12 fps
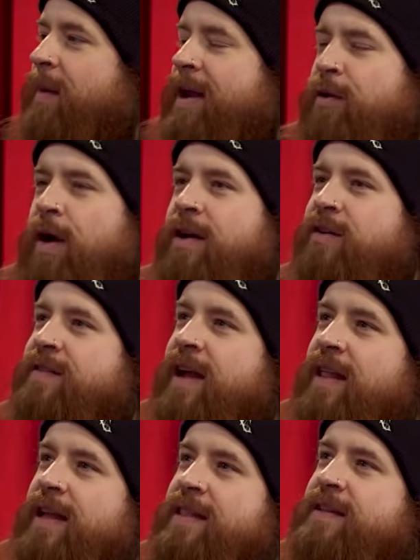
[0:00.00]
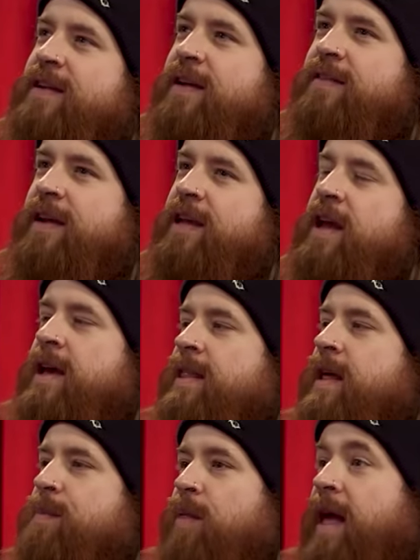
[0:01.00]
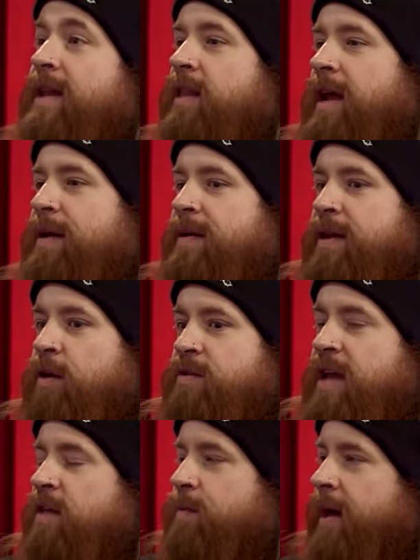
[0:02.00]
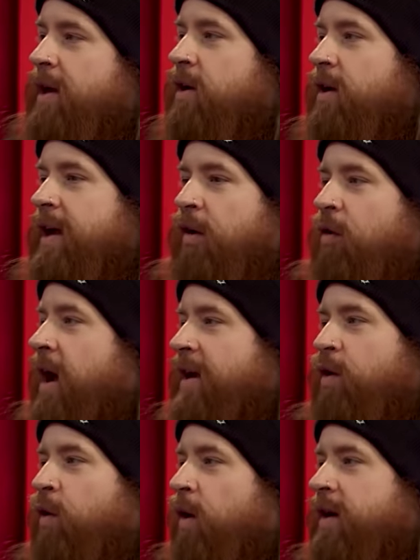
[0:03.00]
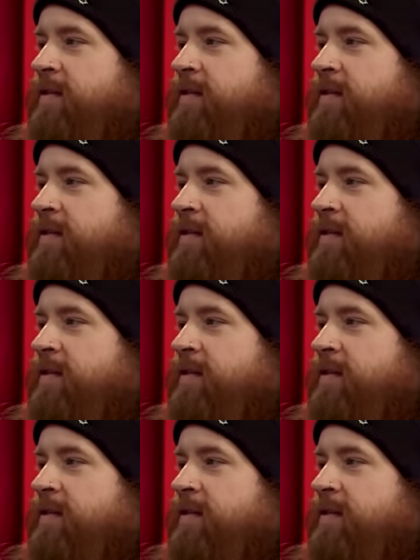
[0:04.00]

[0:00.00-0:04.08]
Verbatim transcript: I don't understand, like, these guys, like, they blend, like, you know, death metal and grindcore.